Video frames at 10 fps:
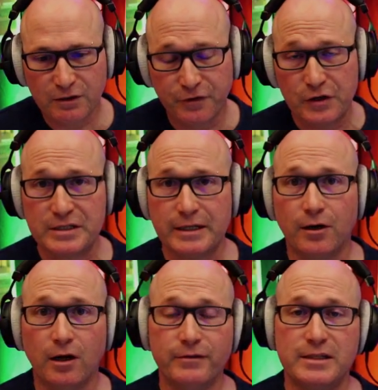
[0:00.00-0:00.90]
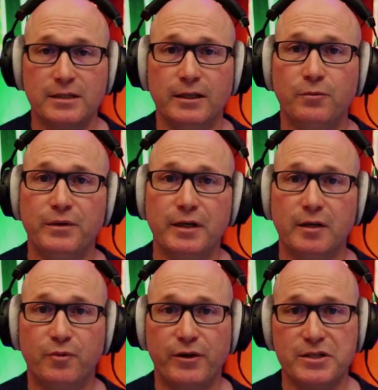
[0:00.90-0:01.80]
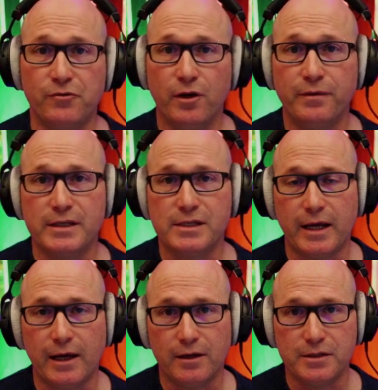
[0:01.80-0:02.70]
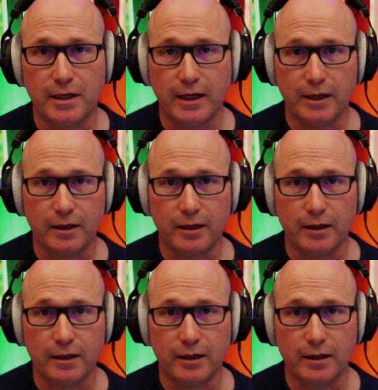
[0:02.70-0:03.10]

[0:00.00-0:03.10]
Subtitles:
First thing, obviously, with the compressor on, the sound